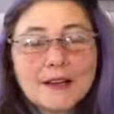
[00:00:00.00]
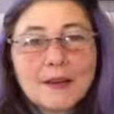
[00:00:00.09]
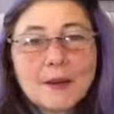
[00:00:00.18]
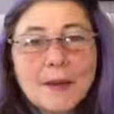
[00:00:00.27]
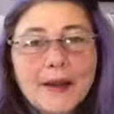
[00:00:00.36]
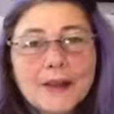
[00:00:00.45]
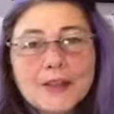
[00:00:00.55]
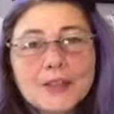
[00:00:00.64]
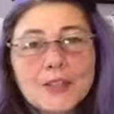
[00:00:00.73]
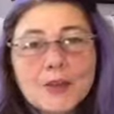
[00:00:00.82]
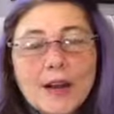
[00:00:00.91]
repairing
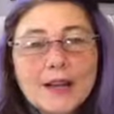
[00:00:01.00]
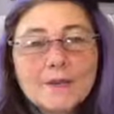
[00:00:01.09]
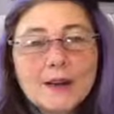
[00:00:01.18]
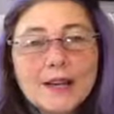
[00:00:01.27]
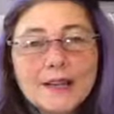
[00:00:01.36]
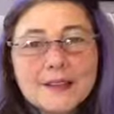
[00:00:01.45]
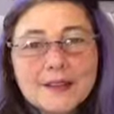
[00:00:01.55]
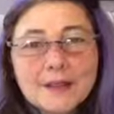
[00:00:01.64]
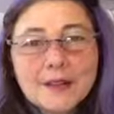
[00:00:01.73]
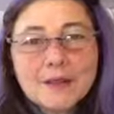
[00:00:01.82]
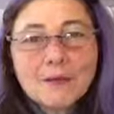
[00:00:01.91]
the driveway and the
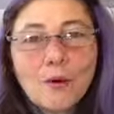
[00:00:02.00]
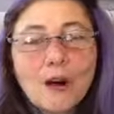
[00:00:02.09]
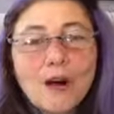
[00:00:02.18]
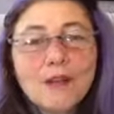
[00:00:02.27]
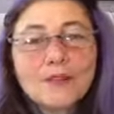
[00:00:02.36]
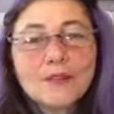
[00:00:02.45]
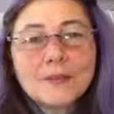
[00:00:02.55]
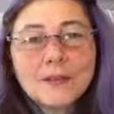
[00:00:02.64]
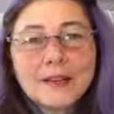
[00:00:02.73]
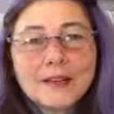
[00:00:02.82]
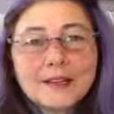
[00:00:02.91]
front wall from
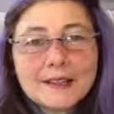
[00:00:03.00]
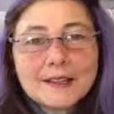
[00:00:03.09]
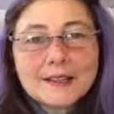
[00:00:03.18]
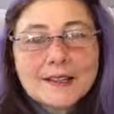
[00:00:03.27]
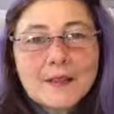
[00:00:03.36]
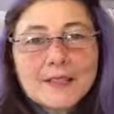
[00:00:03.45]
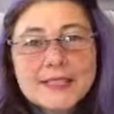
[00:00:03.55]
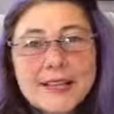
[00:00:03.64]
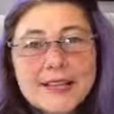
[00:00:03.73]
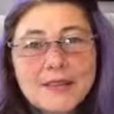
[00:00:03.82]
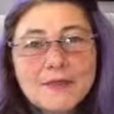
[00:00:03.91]
the
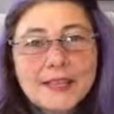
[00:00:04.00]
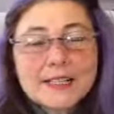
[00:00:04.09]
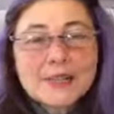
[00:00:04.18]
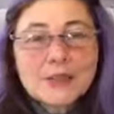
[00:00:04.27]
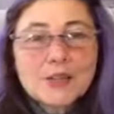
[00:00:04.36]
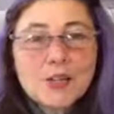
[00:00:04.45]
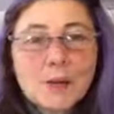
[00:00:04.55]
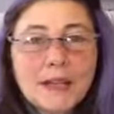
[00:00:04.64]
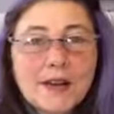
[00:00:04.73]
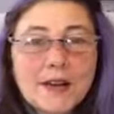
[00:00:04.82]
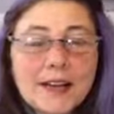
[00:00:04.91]
devastating effects of
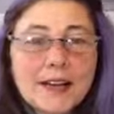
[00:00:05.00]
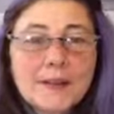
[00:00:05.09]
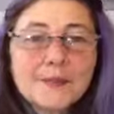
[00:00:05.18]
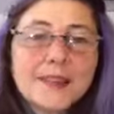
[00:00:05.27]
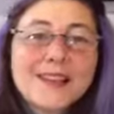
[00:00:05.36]
snowplow guy.